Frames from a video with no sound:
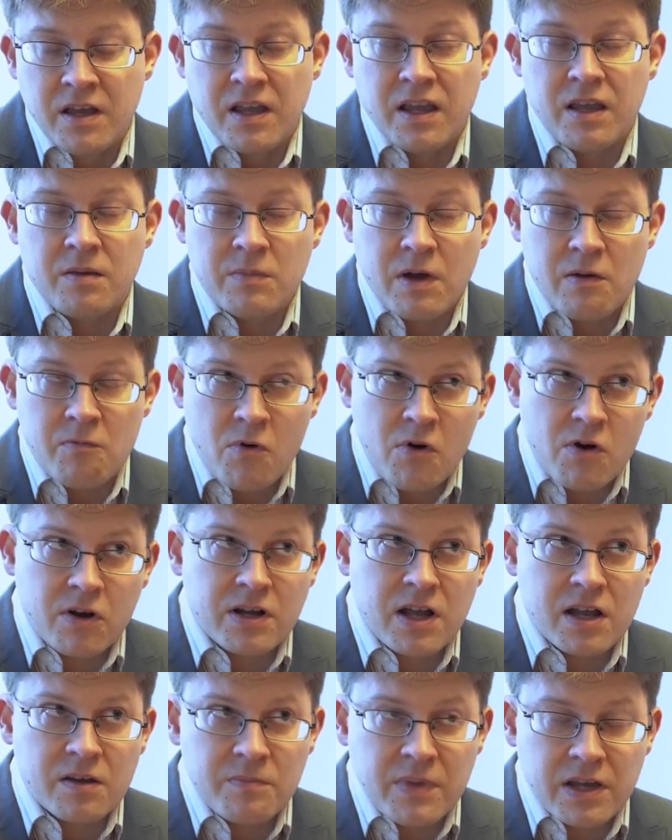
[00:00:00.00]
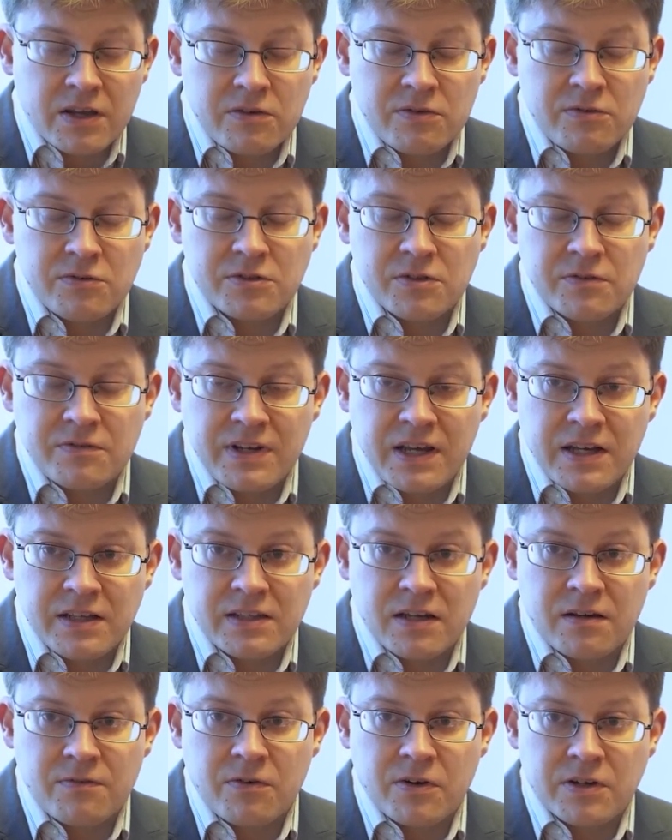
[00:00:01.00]
In my work, I make use of
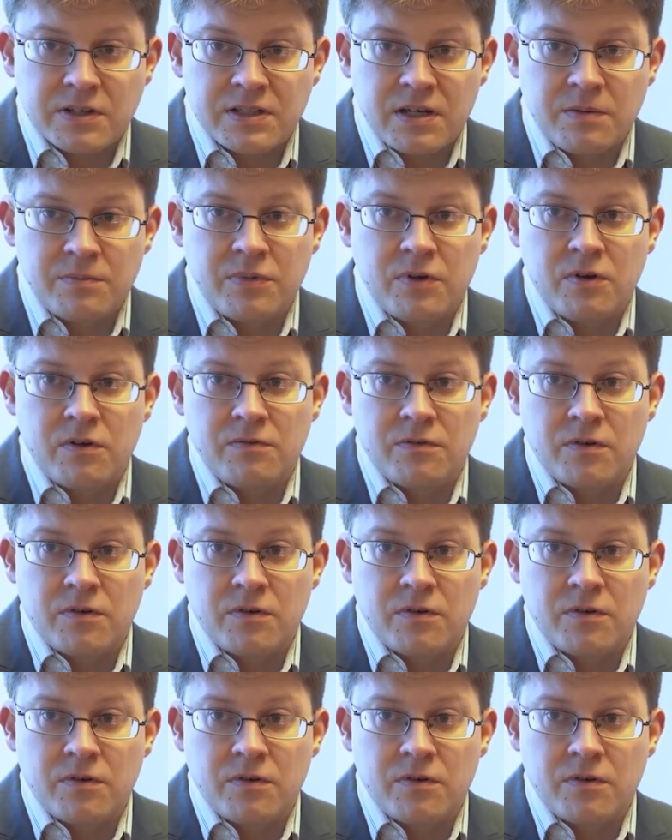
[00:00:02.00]
data, for example,